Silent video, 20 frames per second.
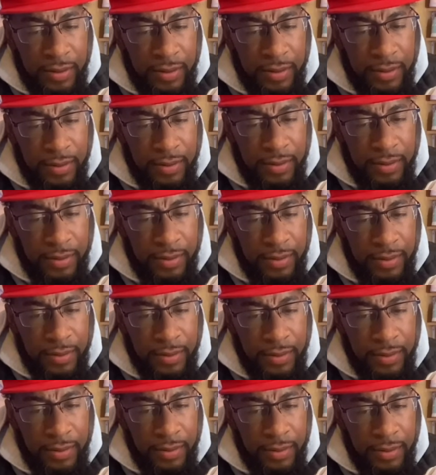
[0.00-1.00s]

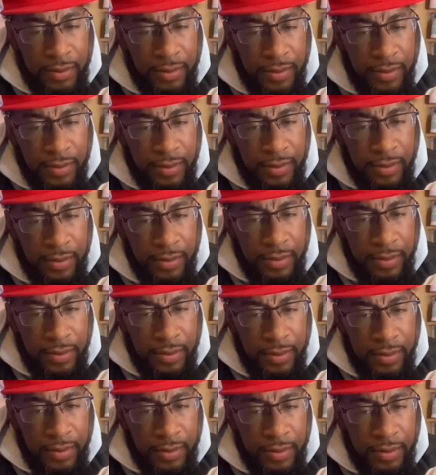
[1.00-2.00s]

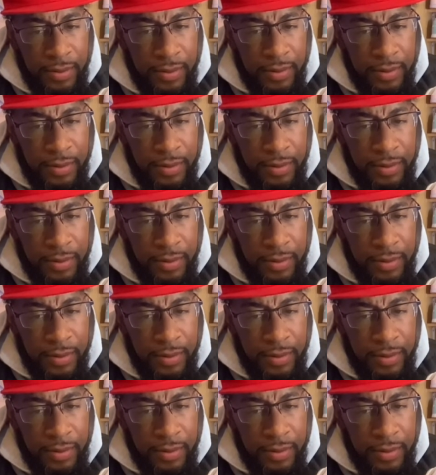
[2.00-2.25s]
Nothing is said.